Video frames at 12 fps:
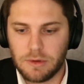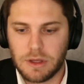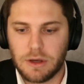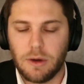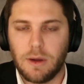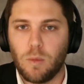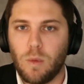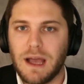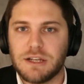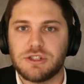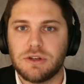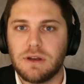And why
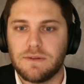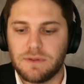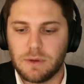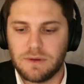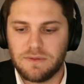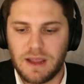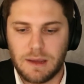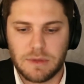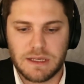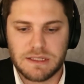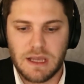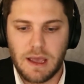should affluent
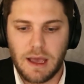families